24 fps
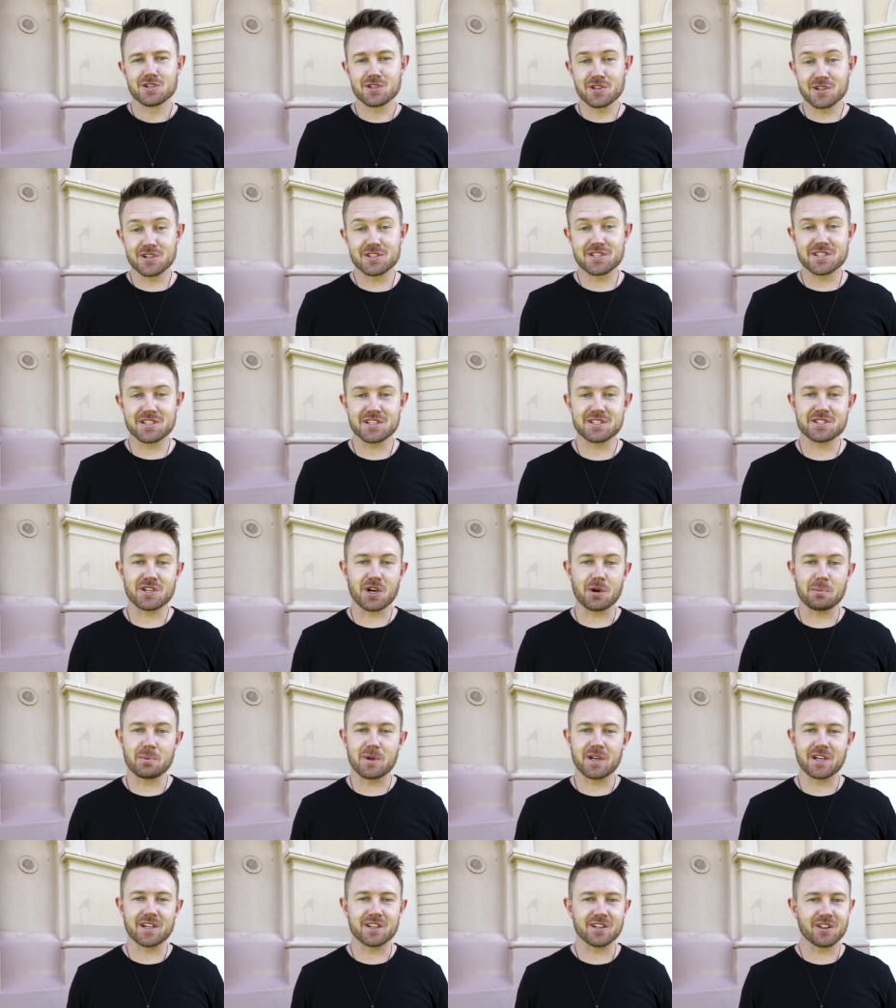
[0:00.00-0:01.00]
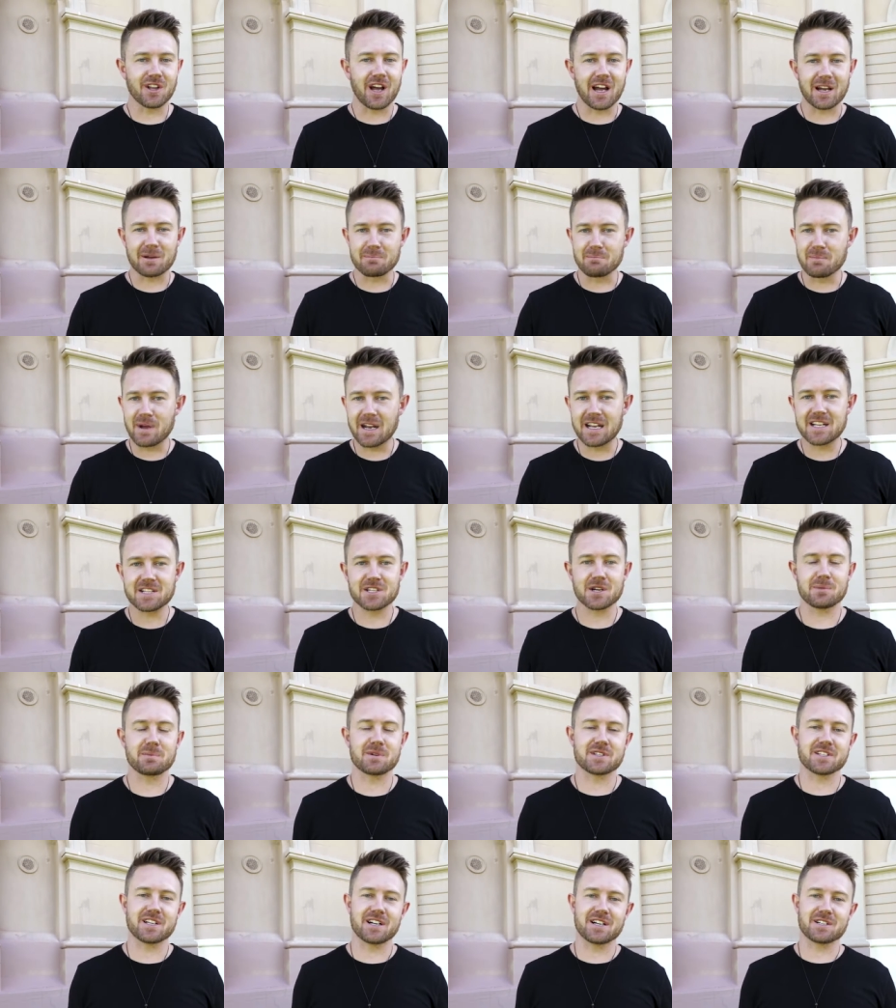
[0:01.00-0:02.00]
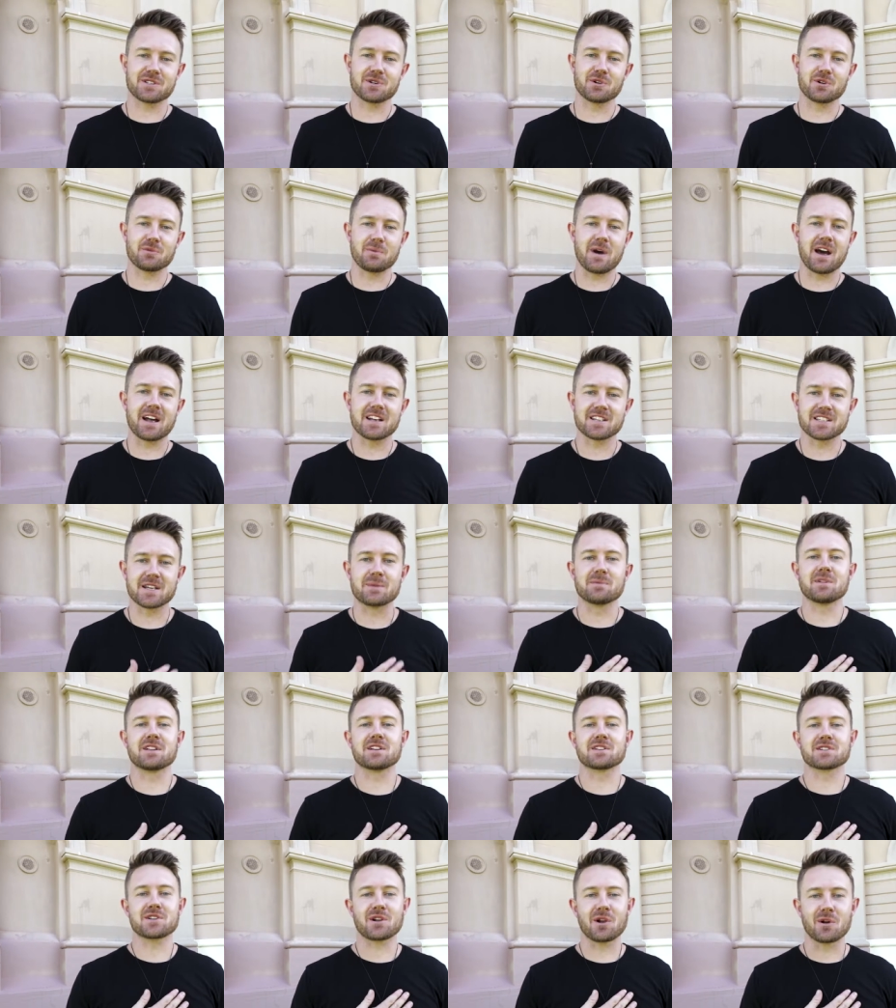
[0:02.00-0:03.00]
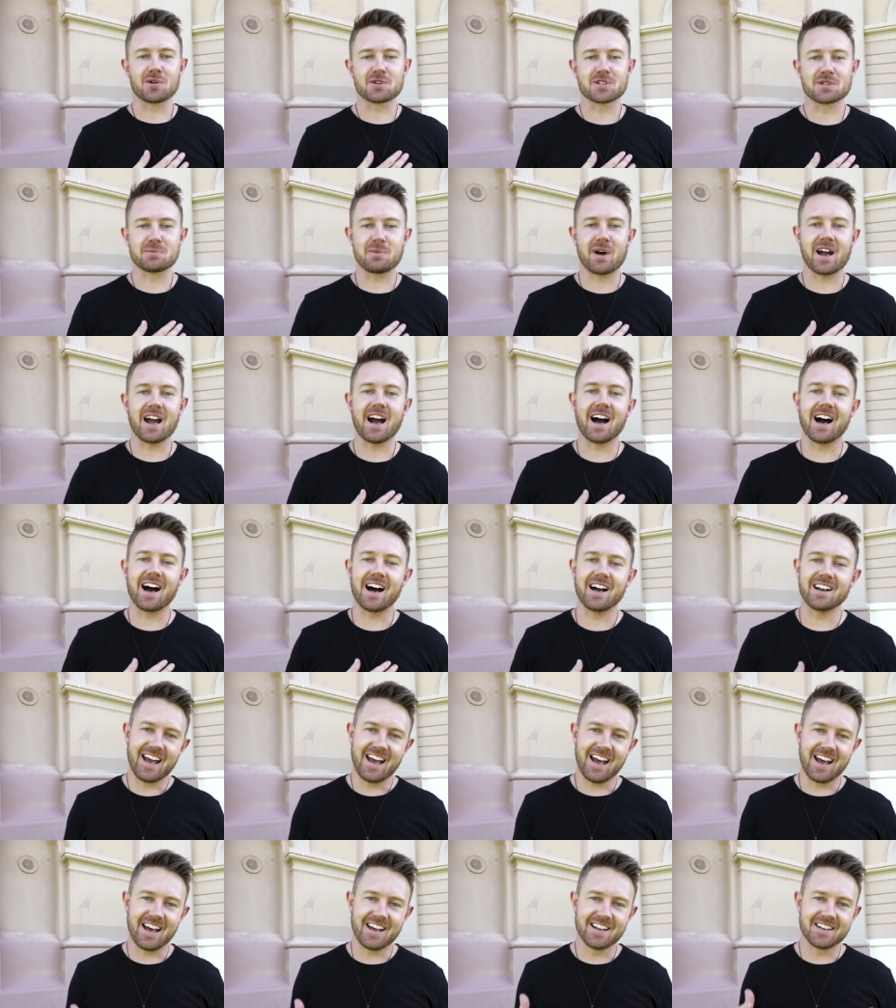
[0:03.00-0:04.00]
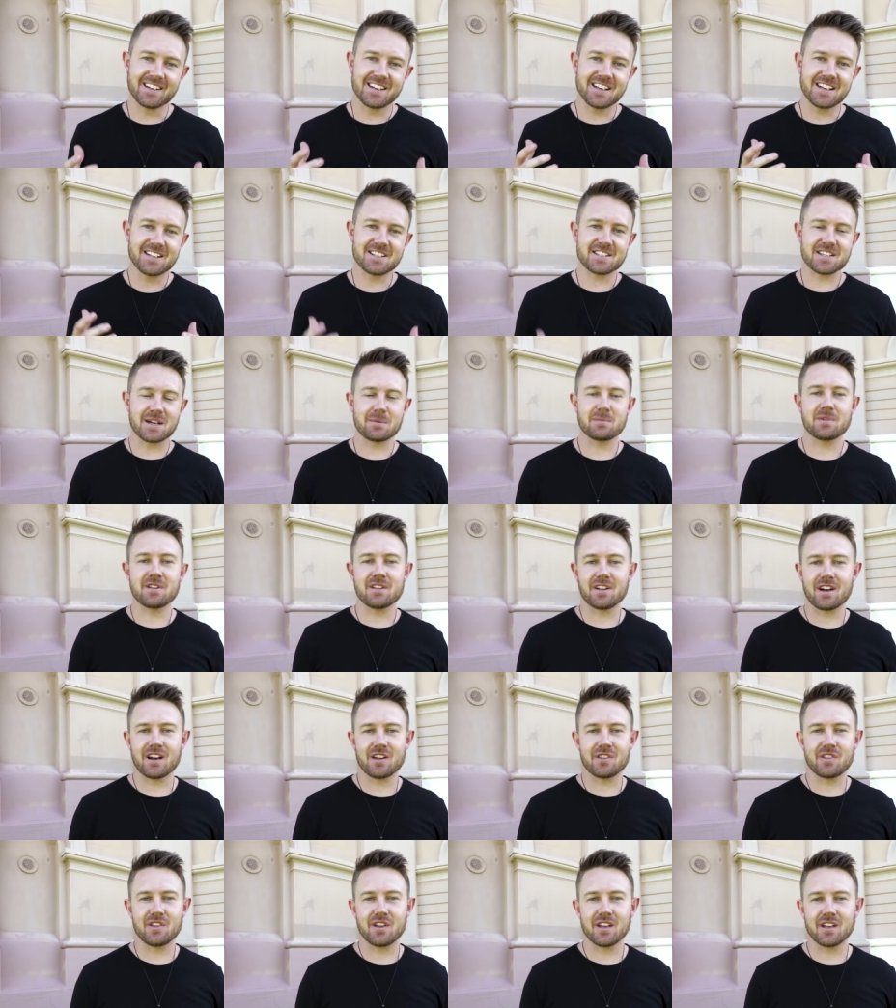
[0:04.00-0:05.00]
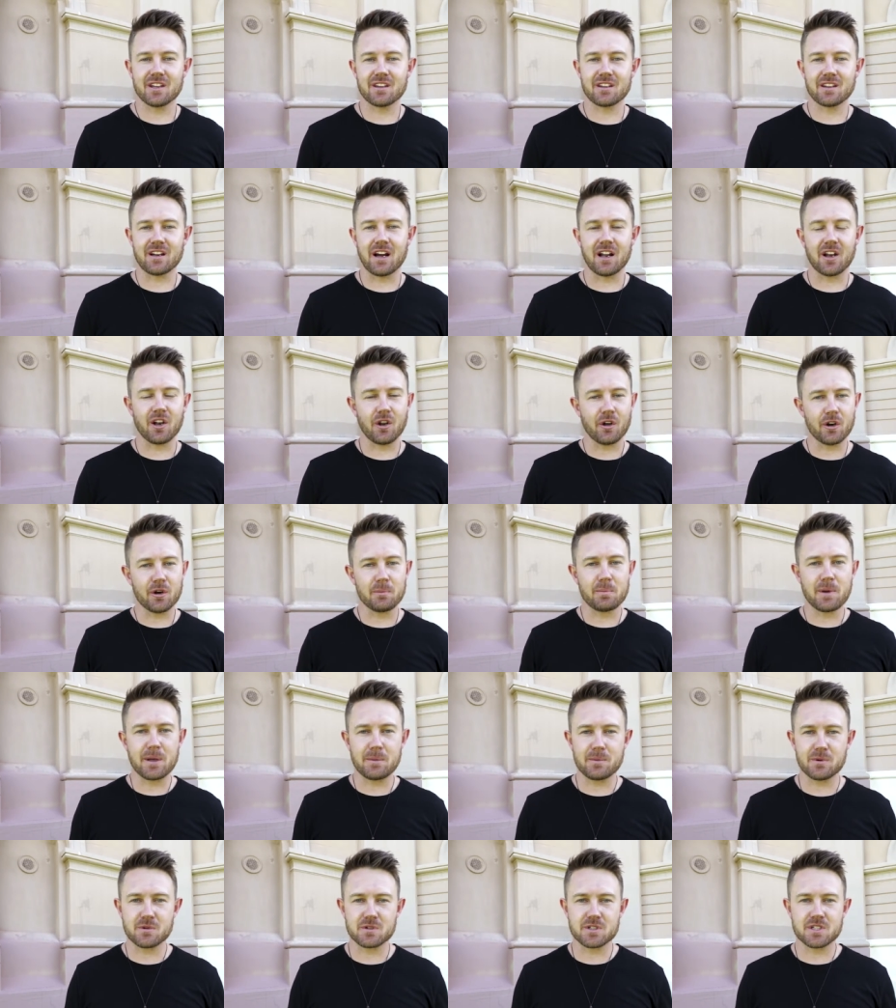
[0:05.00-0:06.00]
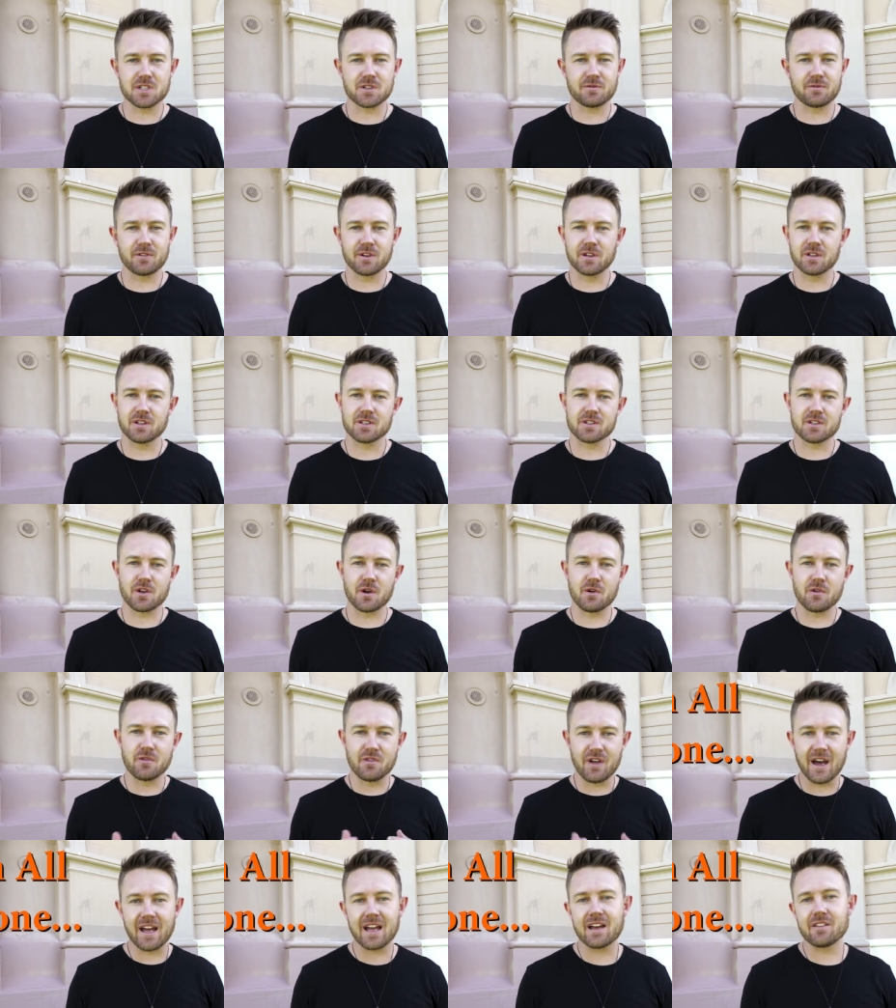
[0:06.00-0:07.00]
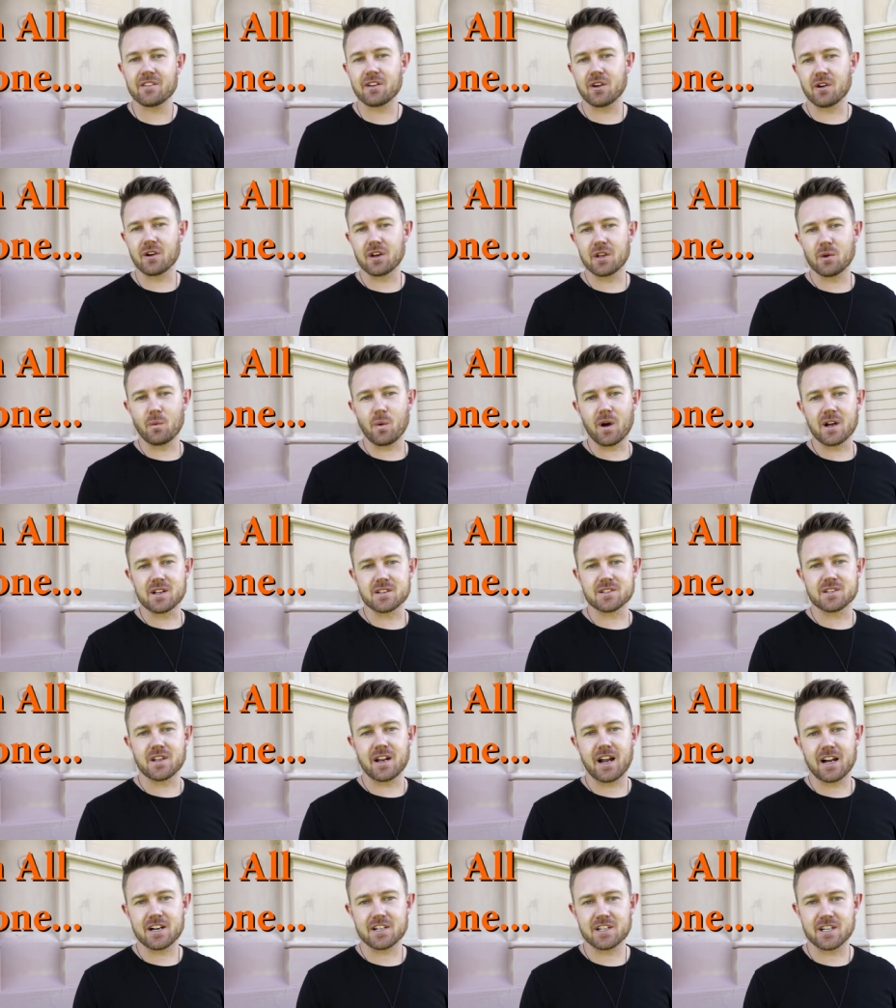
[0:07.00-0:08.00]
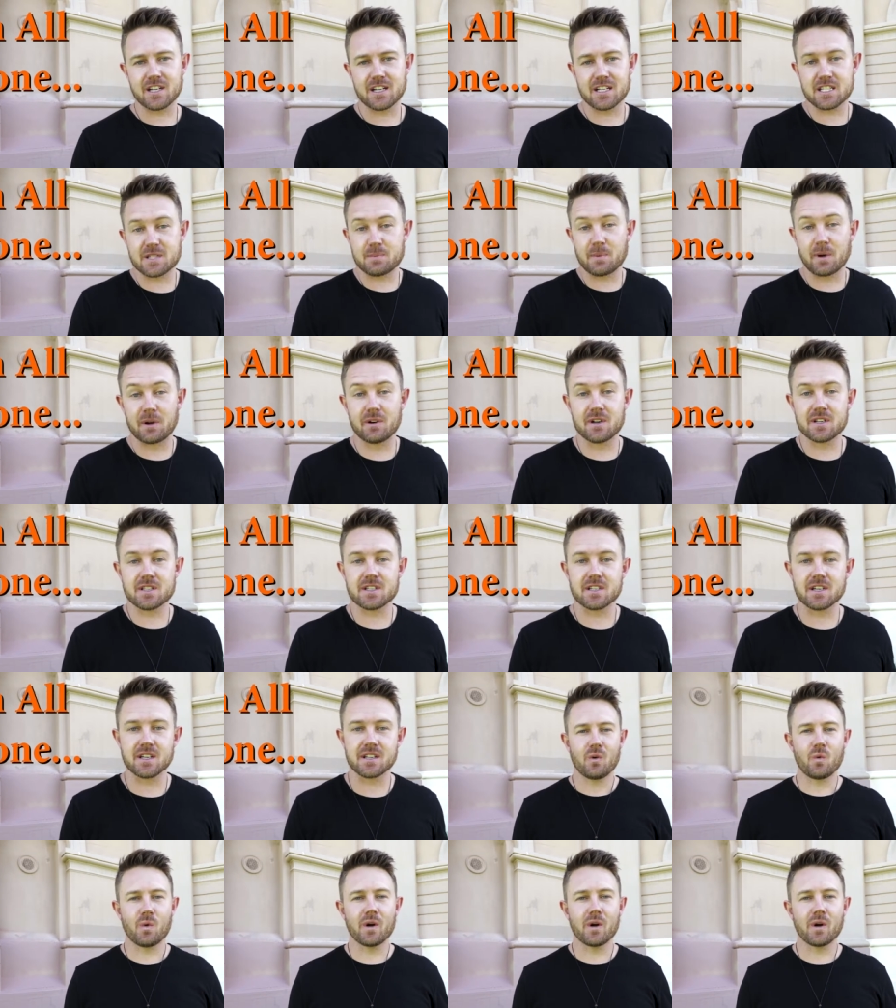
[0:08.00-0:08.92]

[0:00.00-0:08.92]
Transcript: So this is a topic, like many topics that I talk about, is something that is close to my heart. And it's something that I think a lot of people just feel as though they are the only ones that actually experience it.